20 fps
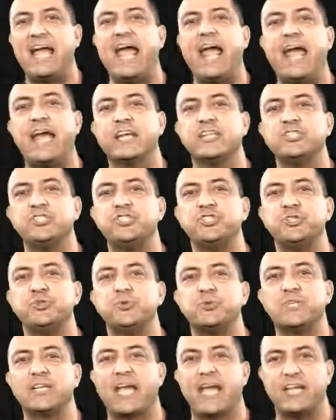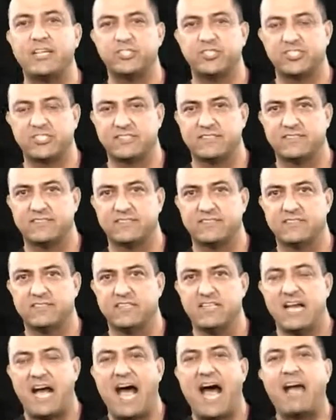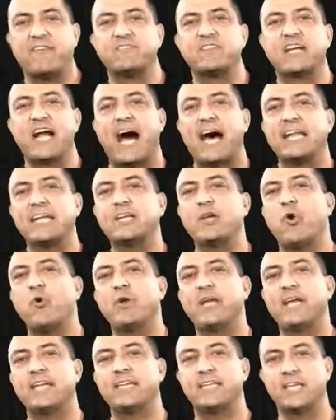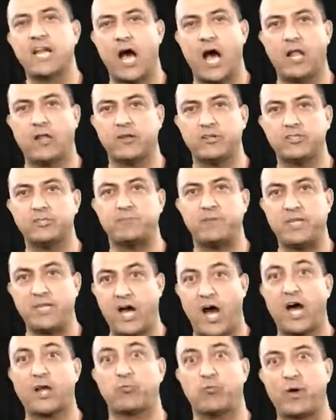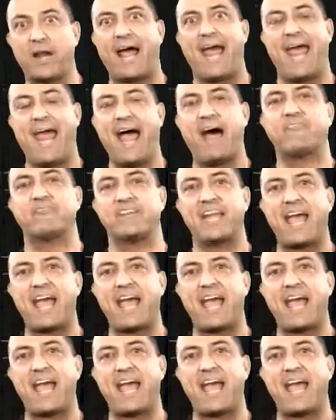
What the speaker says: education. I've got to go get knowledge beyond what I have